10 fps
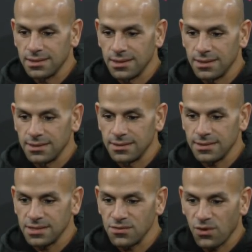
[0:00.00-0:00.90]
Uh,
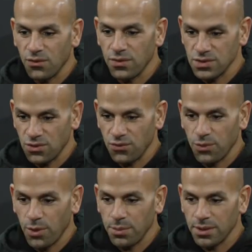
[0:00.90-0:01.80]
he's a very physical
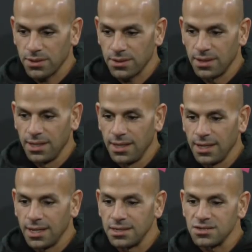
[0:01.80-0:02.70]
football player,
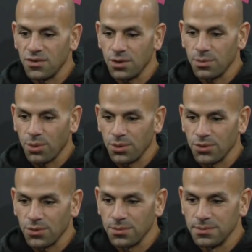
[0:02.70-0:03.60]
and it's very important
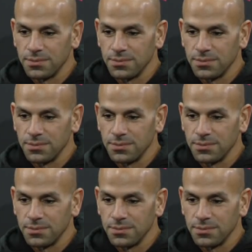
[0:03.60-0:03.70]
to him.